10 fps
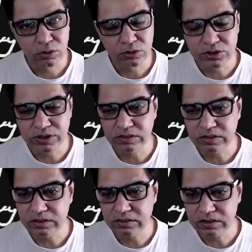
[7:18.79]

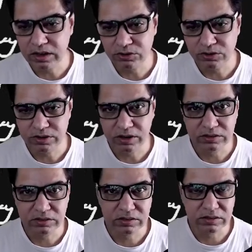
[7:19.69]
disease.
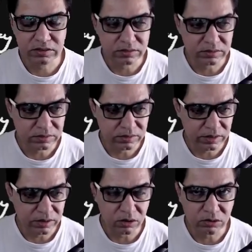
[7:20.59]
Gastroenteritis can
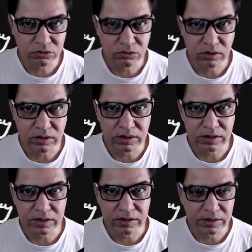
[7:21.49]
also occur
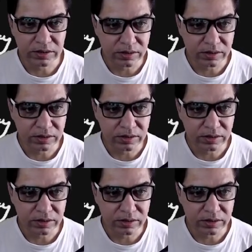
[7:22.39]
in